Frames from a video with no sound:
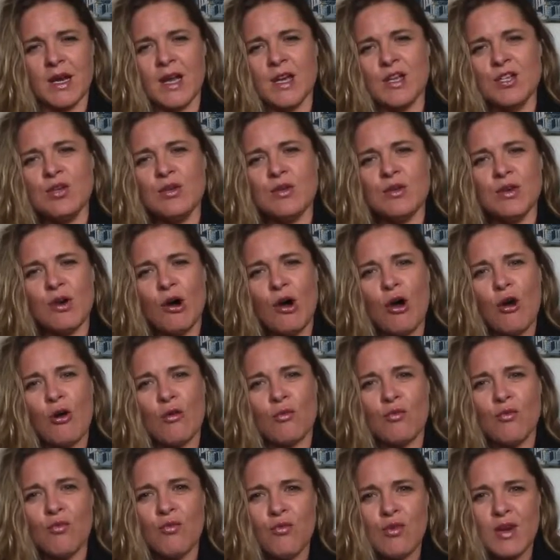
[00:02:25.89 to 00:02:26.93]
and you
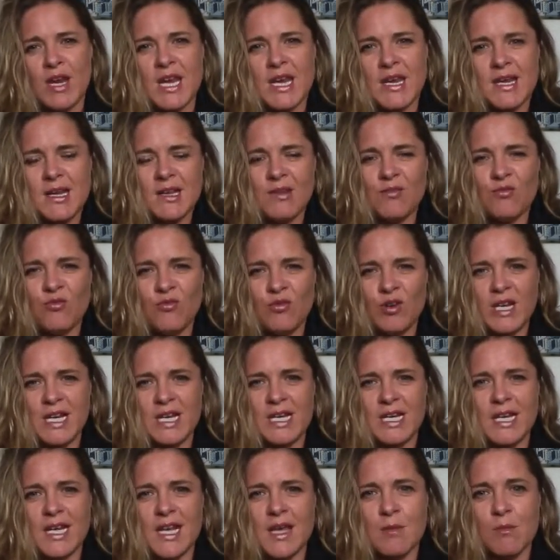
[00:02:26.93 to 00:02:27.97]
got really,
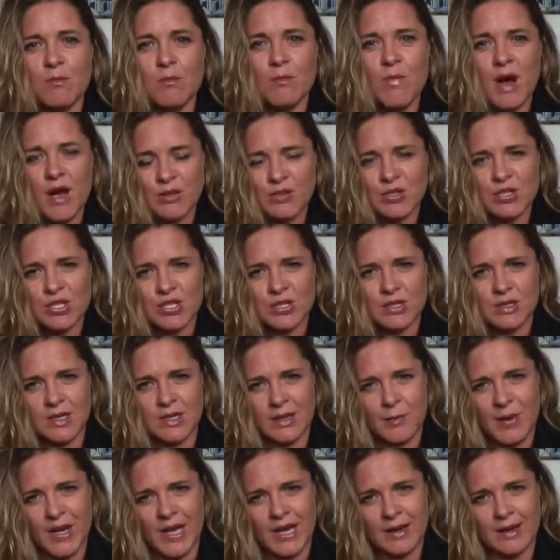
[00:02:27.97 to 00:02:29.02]
really emotional
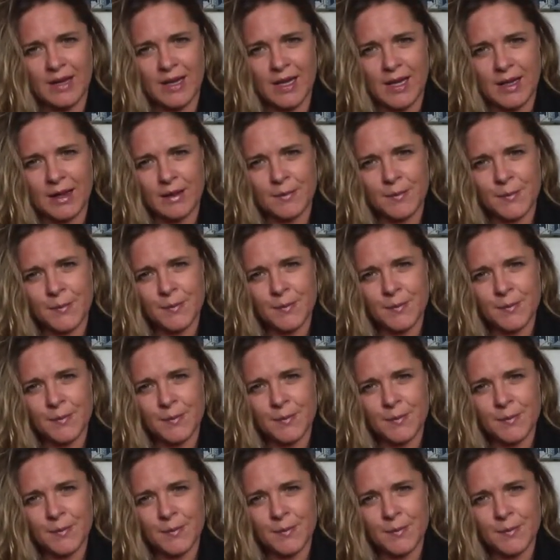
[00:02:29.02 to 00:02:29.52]
about it.